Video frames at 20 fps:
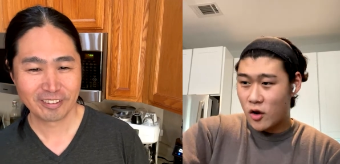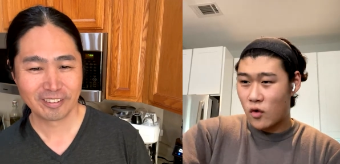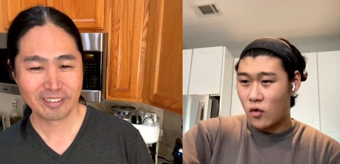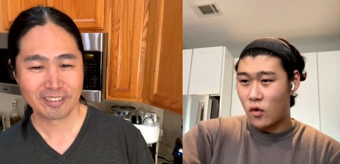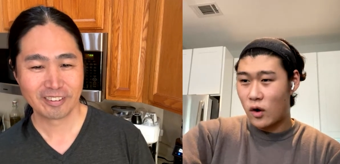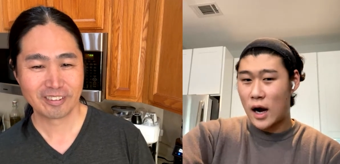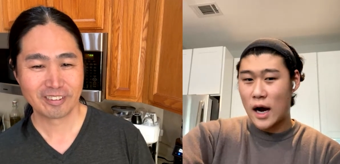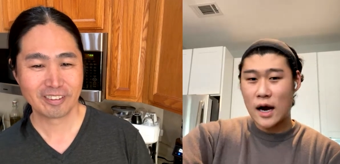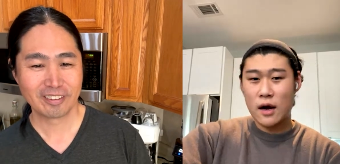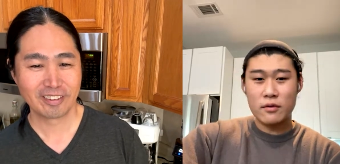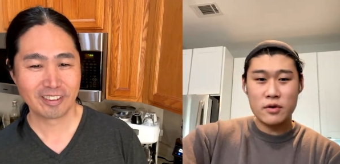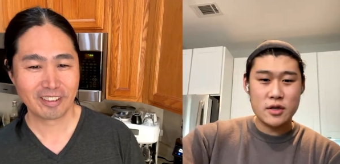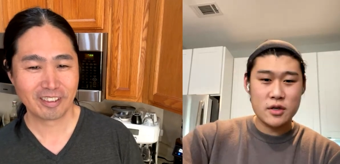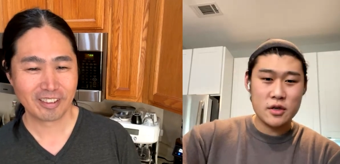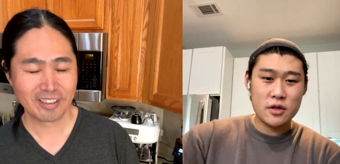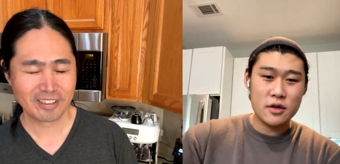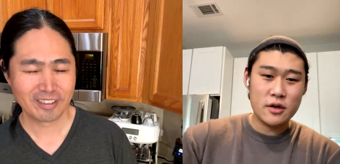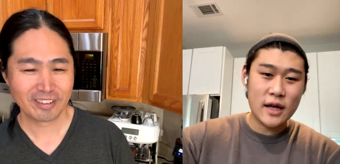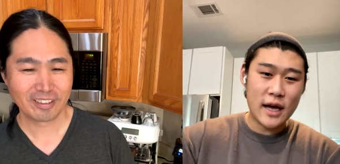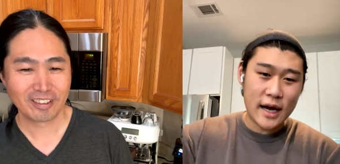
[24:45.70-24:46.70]
Speaker 1: why would
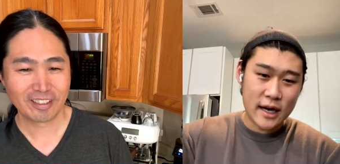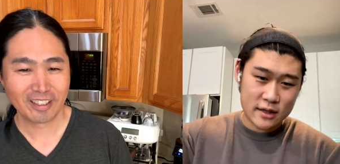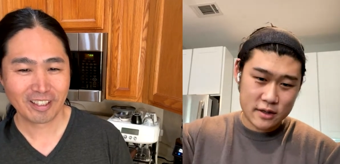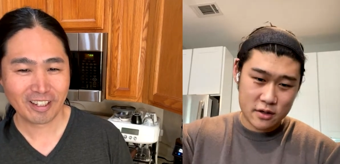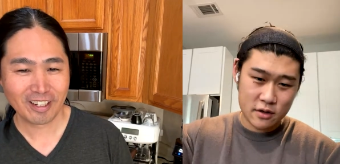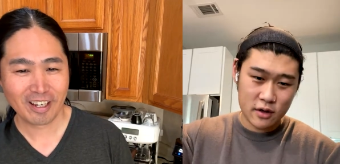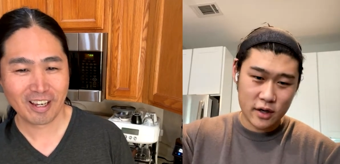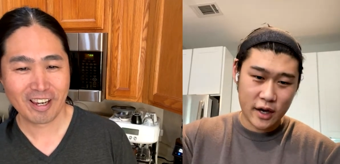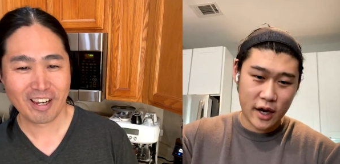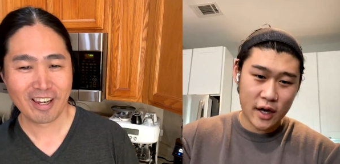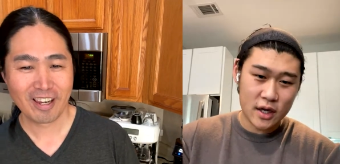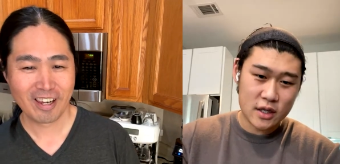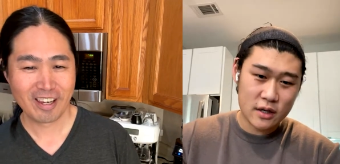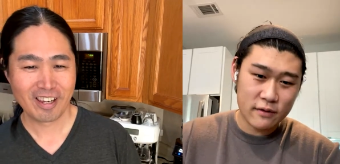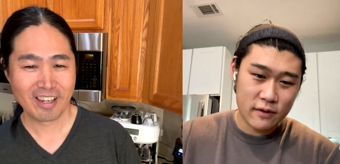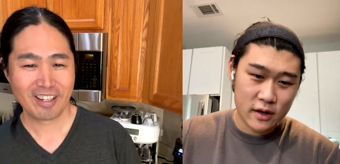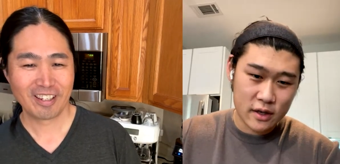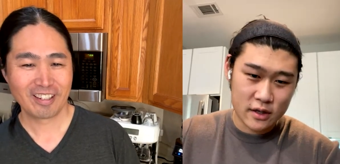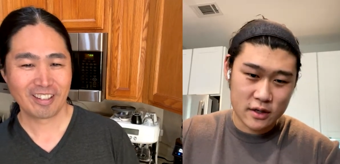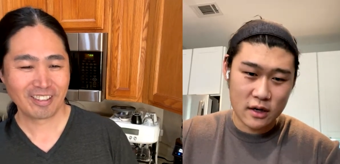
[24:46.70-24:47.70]
you do that to a Geisha
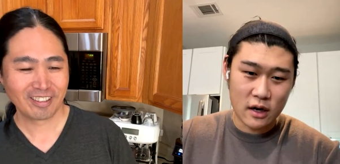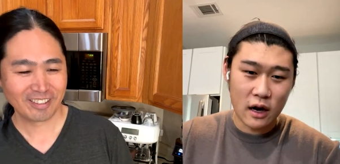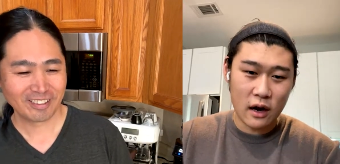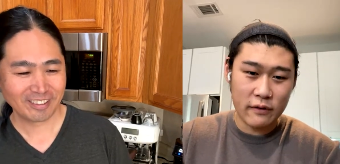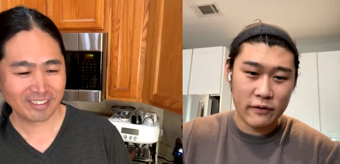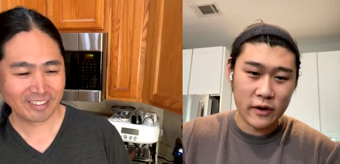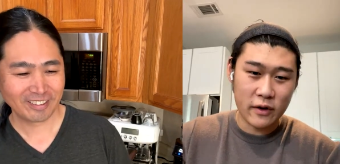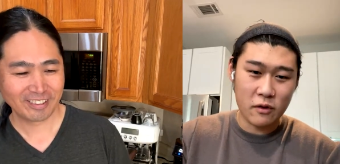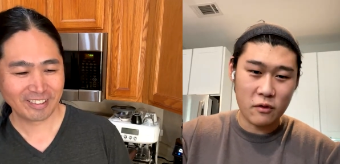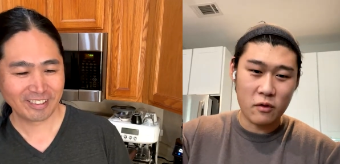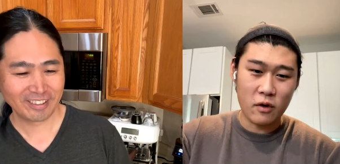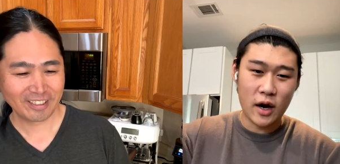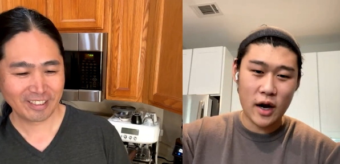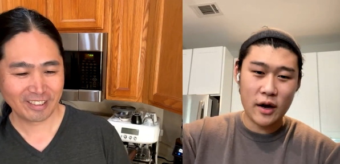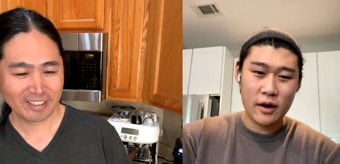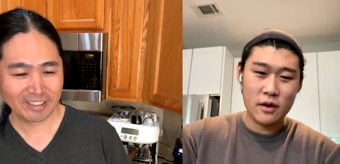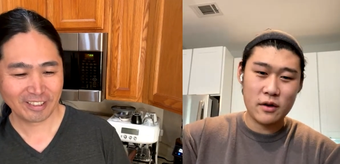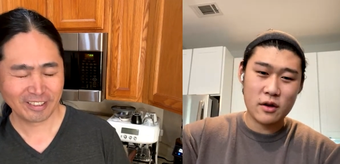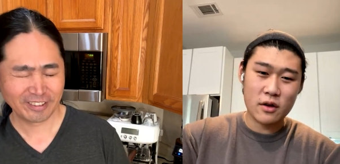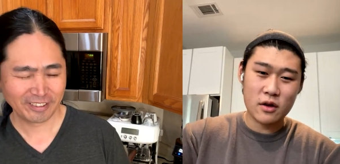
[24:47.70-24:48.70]
Village coffee?
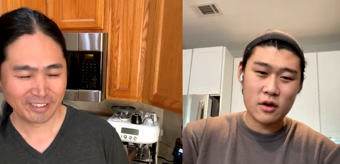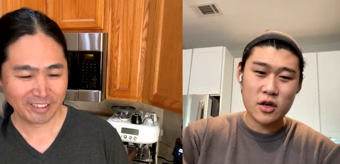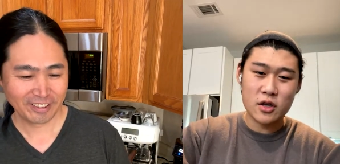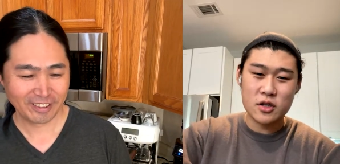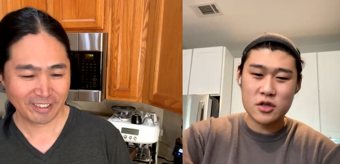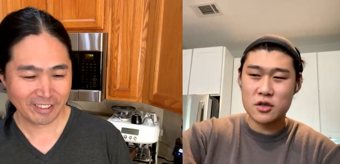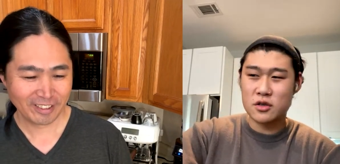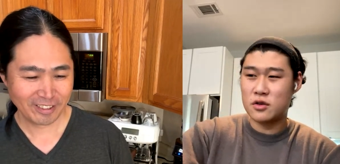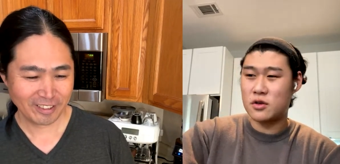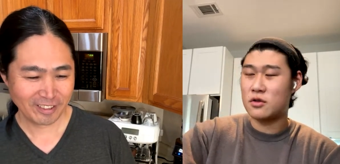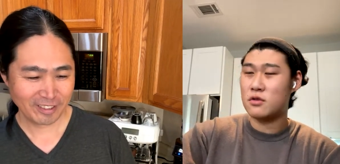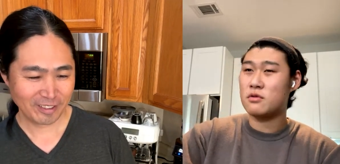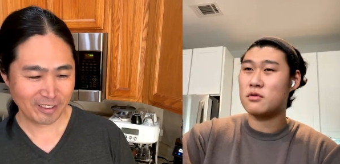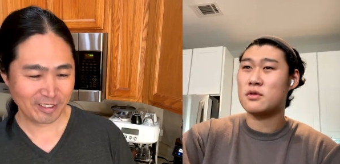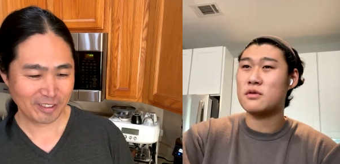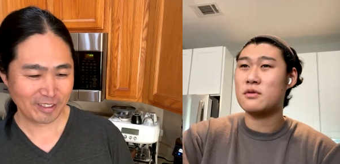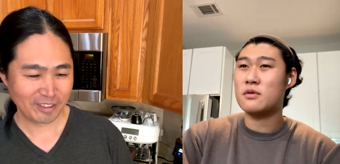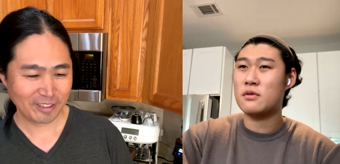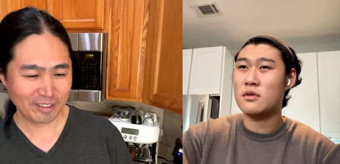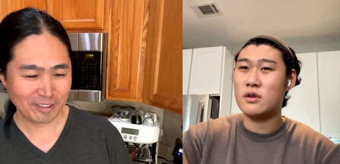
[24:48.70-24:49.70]
Why you could just
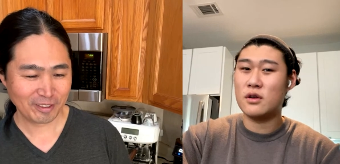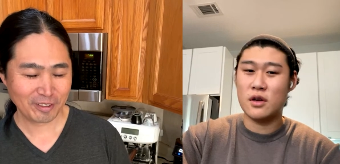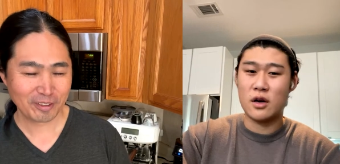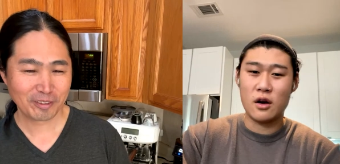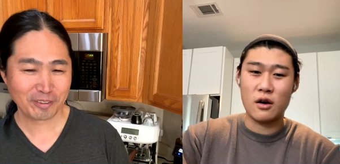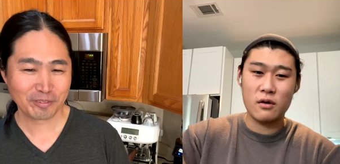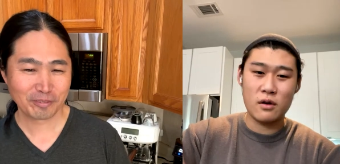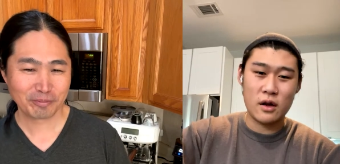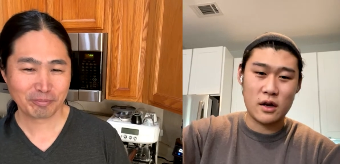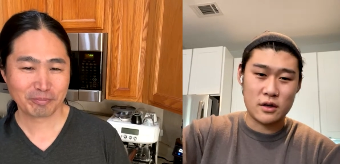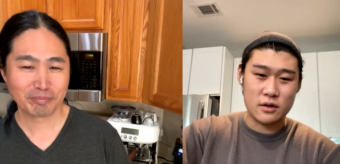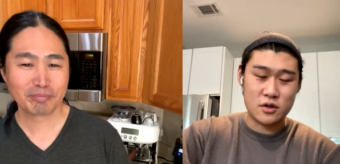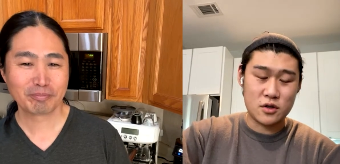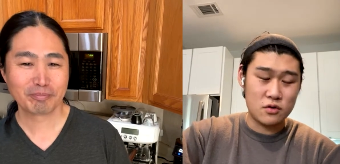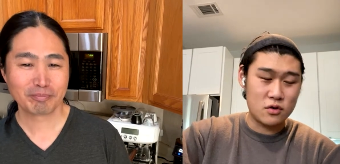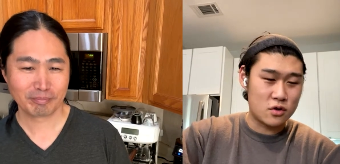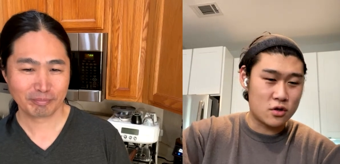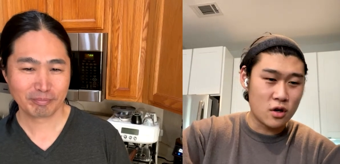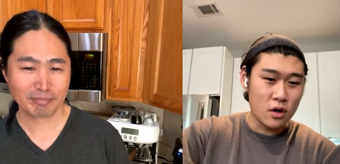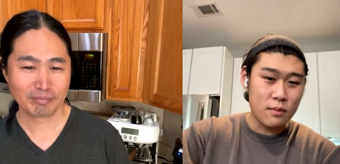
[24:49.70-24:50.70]
use you know
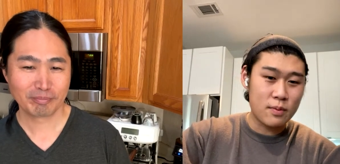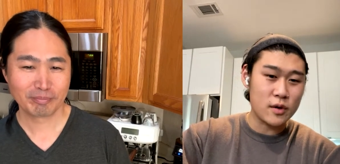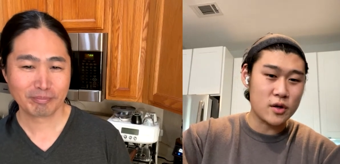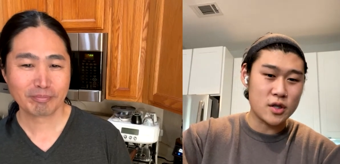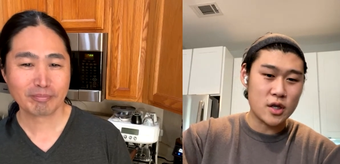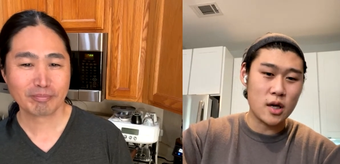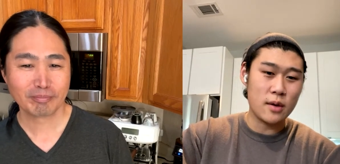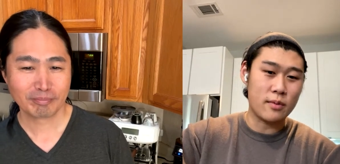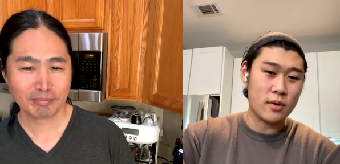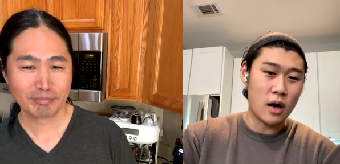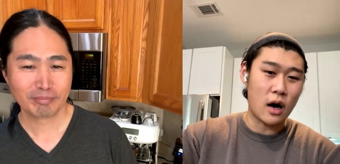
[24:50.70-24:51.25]
a super cheap